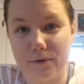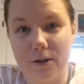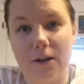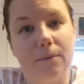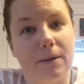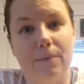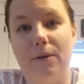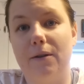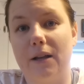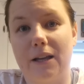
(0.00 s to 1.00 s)
for a lot of
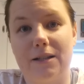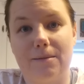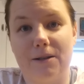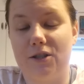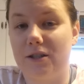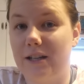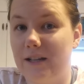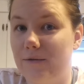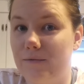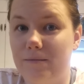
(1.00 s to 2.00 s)
people,
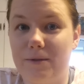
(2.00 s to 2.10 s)
especially,